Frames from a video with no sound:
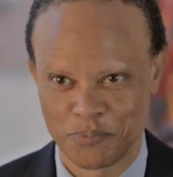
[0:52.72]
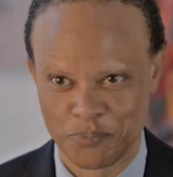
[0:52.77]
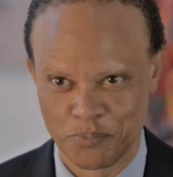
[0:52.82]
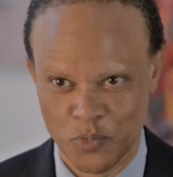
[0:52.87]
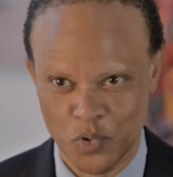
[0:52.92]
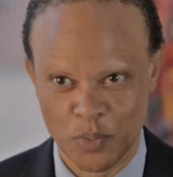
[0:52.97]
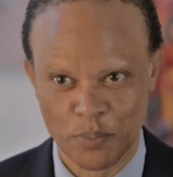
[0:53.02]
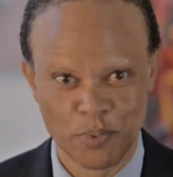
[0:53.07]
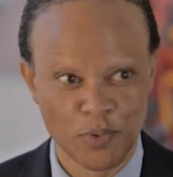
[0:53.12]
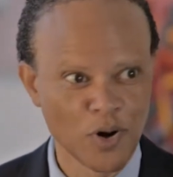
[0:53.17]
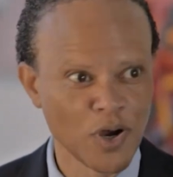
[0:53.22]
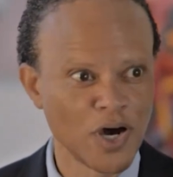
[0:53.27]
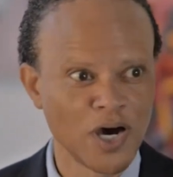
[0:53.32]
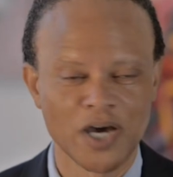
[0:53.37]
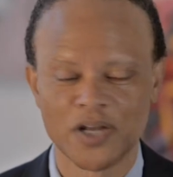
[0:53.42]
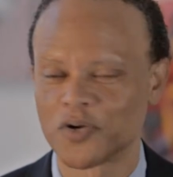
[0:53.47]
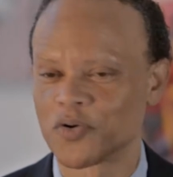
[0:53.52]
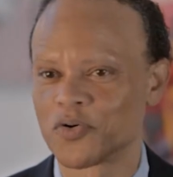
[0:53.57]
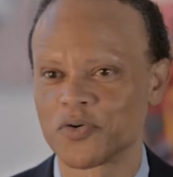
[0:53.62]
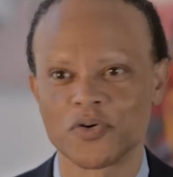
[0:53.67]
more
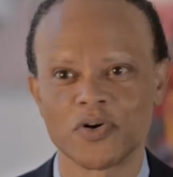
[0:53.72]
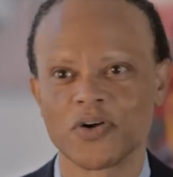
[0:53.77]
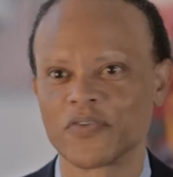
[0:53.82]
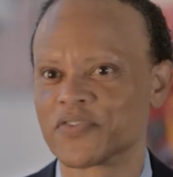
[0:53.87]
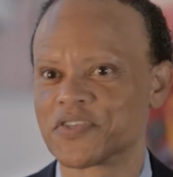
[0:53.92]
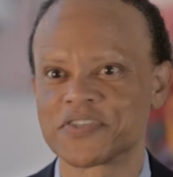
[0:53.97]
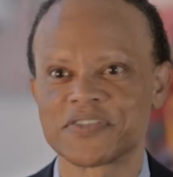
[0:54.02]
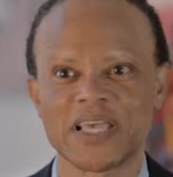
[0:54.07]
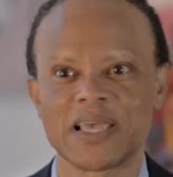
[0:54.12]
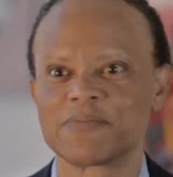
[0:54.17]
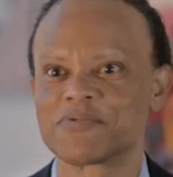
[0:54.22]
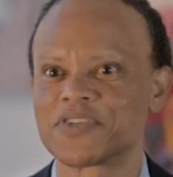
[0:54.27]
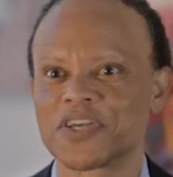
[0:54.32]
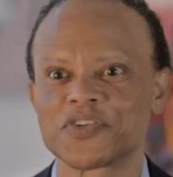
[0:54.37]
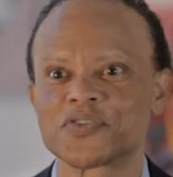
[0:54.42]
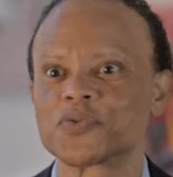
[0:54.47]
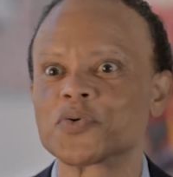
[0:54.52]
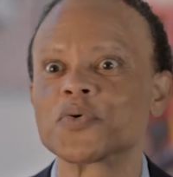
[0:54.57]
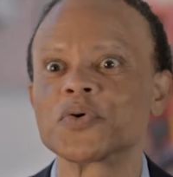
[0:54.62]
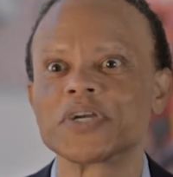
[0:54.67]
broad, or of the same
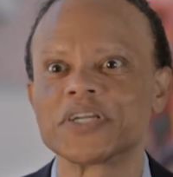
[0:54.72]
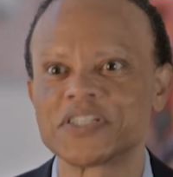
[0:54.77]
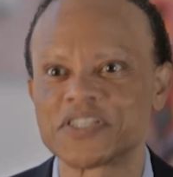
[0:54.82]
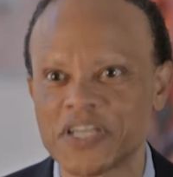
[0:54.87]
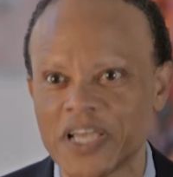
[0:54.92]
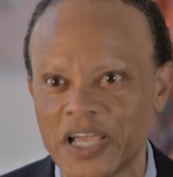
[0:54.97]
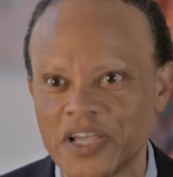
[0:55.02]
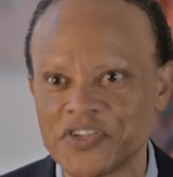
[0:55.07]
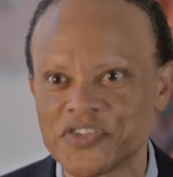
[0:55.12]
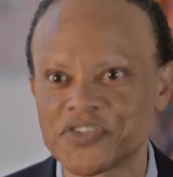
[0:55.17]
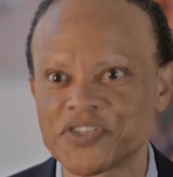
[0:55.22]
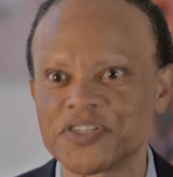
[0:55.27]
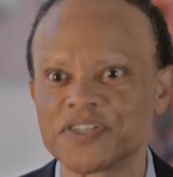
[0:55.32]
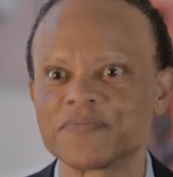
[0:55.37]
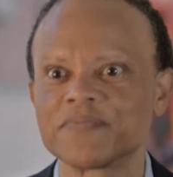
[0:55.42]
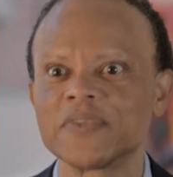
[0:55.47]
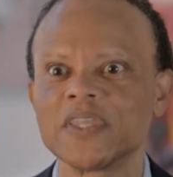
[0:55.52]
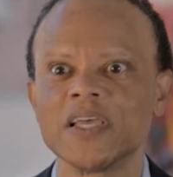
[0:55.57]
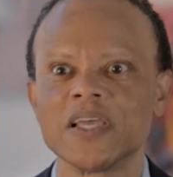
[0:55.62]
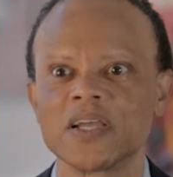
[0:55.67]
sexual orientation.
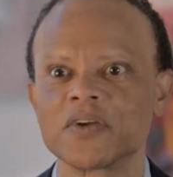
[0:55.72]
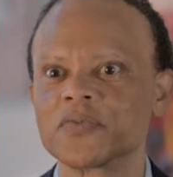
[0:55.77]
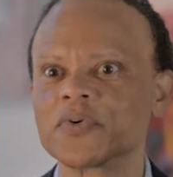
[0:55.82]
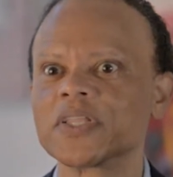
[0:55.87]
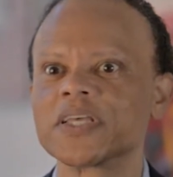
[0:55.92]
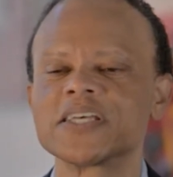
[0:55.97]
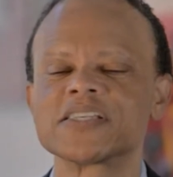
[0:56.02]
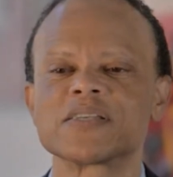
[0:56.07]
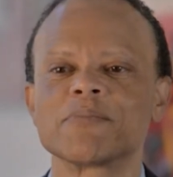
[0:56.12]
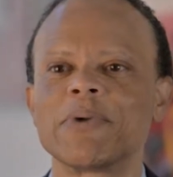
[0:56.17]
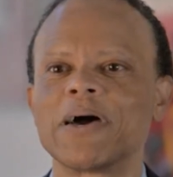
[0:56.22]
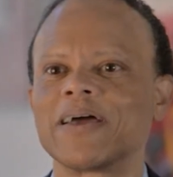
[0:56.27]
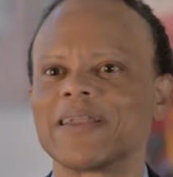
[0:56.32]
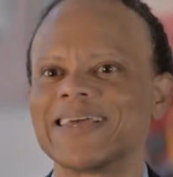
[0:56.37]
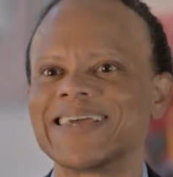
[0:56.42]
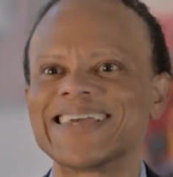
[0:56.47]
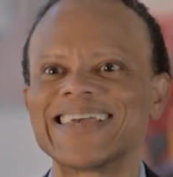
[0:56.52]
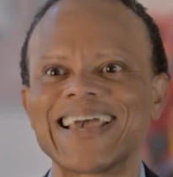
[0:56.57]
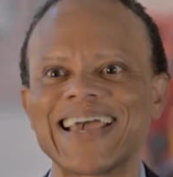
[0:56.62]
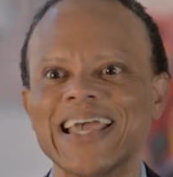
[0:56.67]
It really is about
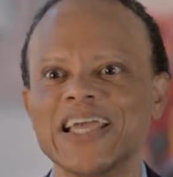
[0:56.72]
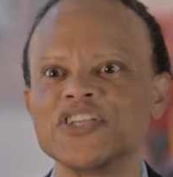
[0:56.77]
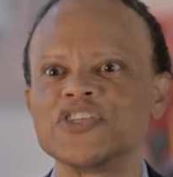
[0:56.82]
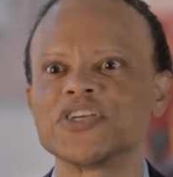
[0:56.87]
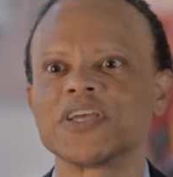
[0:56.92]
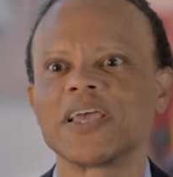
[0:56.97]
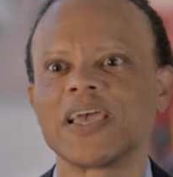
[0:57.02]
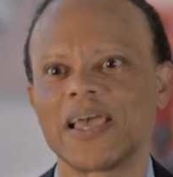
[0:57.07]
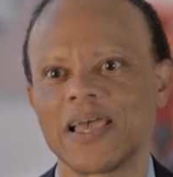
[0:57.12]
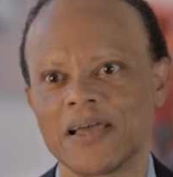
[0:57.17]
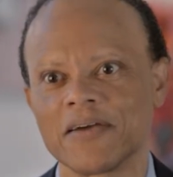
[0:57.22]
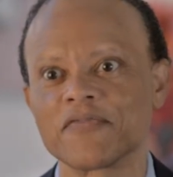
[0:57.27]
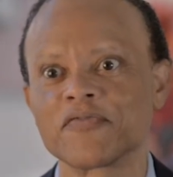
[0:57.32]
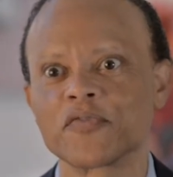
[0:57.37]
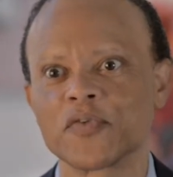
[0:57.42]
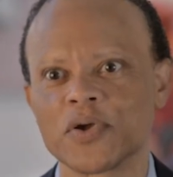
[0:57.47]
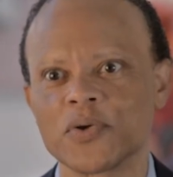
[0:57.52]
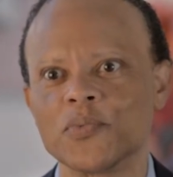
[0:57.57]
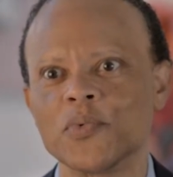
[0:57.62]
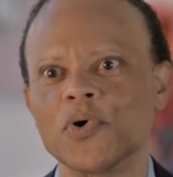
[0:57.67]
engaging
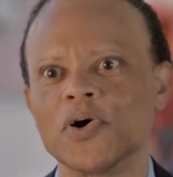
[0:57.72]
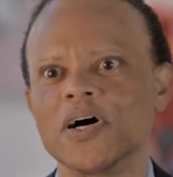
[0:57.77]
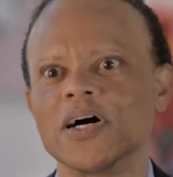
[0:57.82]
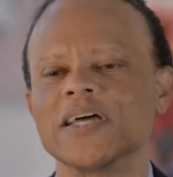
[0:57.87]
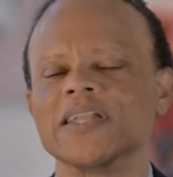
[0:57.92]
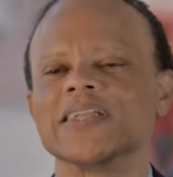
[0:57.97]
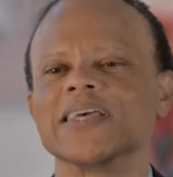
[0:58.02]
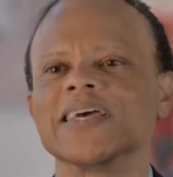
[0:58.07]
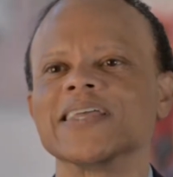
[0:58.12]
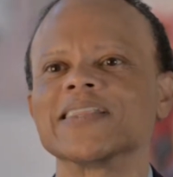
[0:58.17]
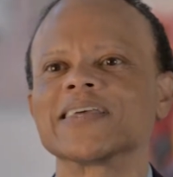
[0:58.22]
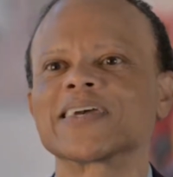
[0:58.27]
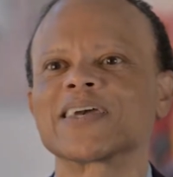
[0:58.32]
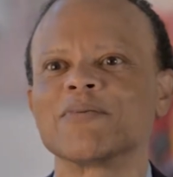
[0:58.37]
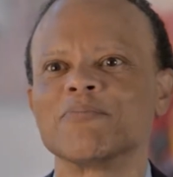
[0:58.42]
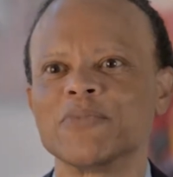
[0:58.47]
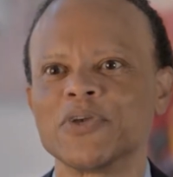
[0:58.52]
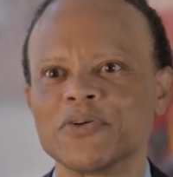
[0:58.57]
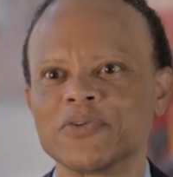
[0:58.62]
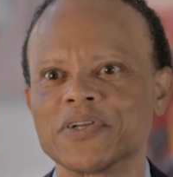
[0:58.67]
everyone in the
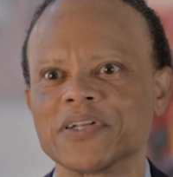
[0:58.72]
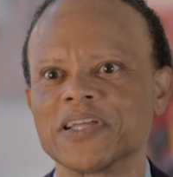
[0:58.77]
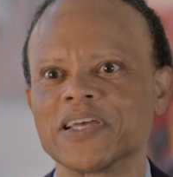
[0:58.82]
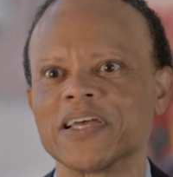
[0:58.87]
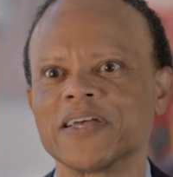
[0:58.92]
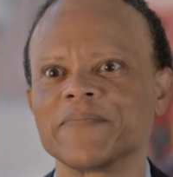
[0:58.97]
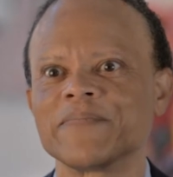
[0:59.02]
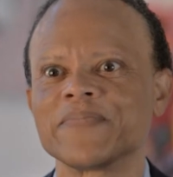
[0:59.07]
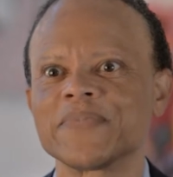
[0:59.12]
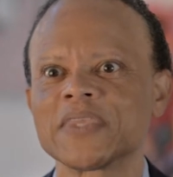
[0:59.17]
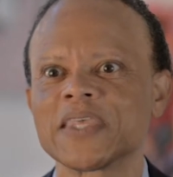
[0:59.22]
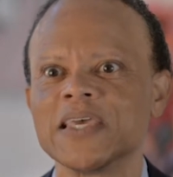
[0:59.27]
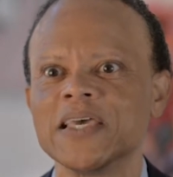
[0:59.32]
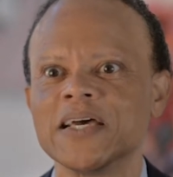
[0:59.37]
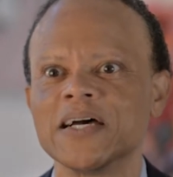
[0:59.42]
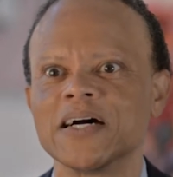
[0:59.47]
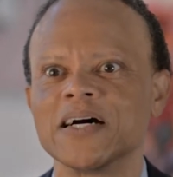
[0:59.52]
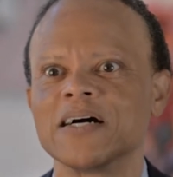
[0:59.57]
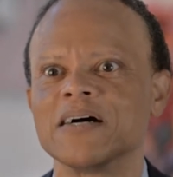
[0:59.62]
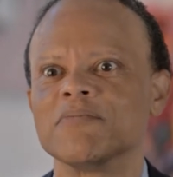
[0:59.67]
community
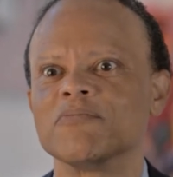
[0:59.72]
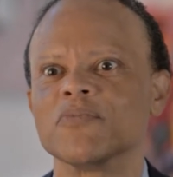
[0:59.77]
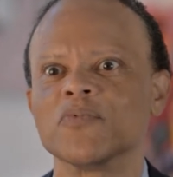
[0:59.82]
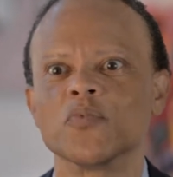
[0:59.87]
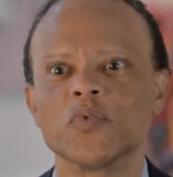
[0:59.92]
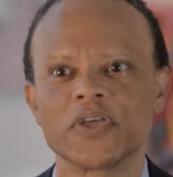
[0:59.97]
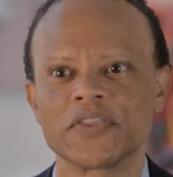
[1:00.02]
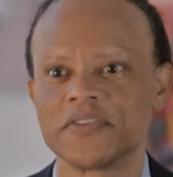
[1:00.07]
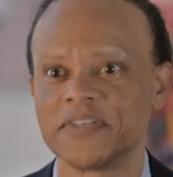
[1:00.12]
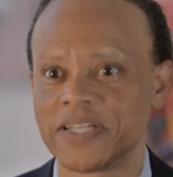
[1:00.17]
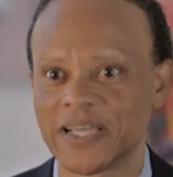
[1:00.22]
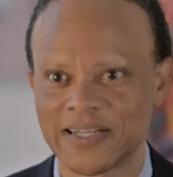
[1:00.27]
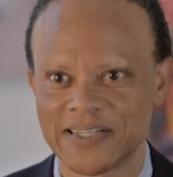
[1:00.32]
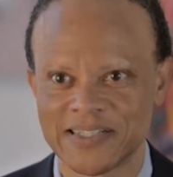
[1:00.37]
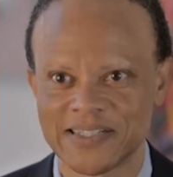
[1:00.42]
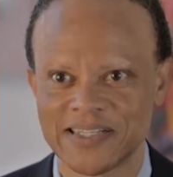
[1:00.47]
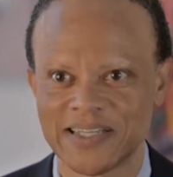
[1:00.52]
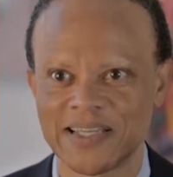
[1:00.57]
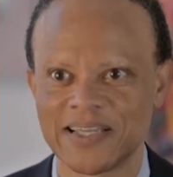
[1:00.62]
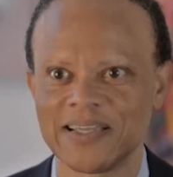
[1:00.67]
with
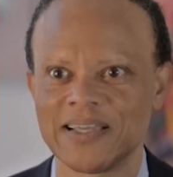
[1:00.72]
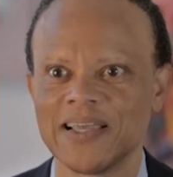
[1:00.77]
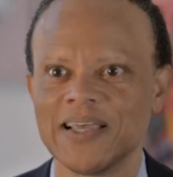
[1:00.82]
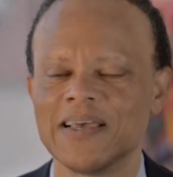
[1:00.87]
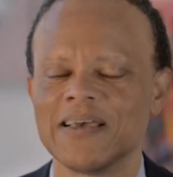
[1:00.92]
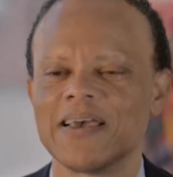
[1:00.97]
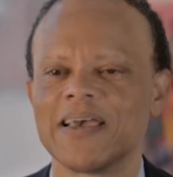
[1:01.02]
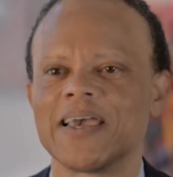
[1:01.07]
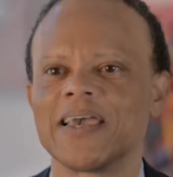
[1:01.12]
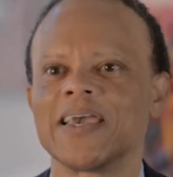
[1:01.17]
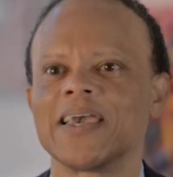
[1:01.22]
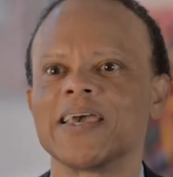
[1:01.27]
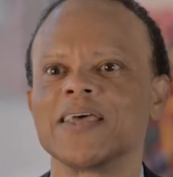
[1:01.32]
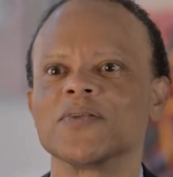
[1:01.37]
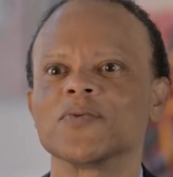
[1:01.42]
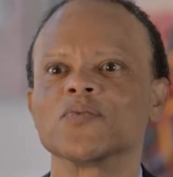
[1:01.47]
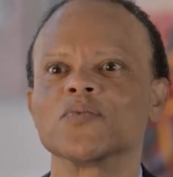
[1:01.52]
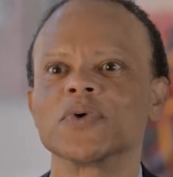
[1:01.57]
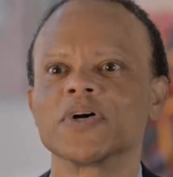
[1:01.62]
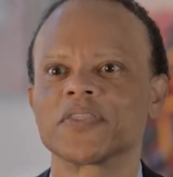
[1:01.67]
dignity
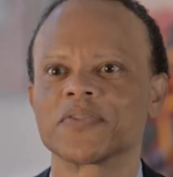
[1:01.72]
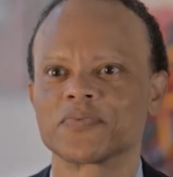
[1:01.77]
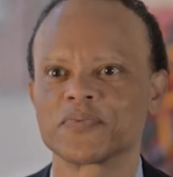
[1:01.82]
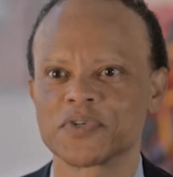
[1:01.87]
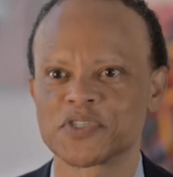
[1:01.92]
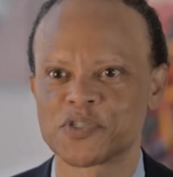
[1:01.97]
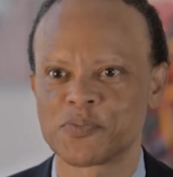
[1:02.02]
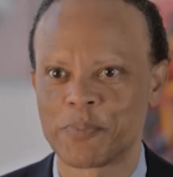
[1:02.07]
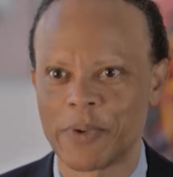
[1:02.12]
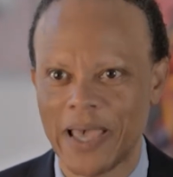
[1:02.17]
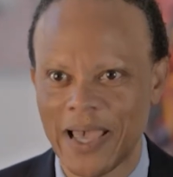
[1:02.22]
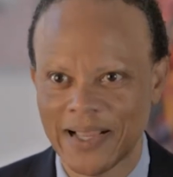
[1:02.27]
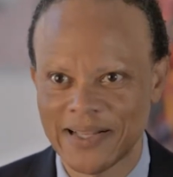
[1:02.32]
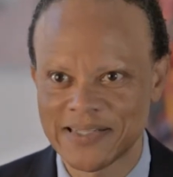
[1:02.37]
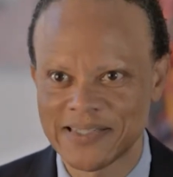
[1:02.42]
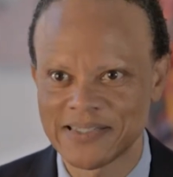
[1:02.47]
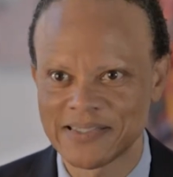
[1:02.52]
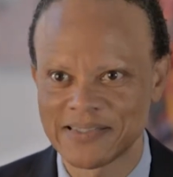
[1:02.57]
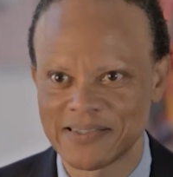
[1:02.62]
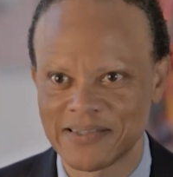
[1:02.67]
and with
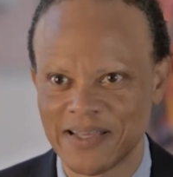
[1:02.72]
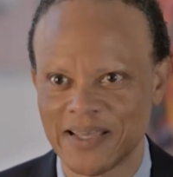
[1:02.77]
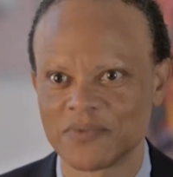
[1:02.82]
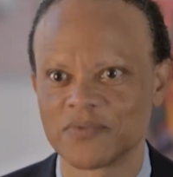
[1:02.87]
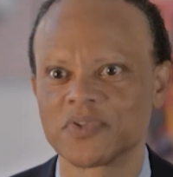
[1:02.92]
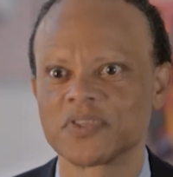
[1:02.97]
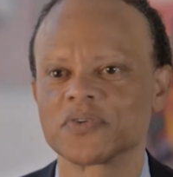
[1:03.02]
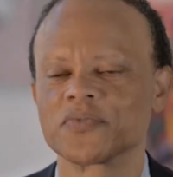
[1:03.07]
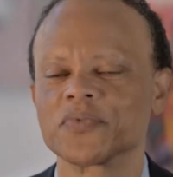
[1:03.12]
respect and with the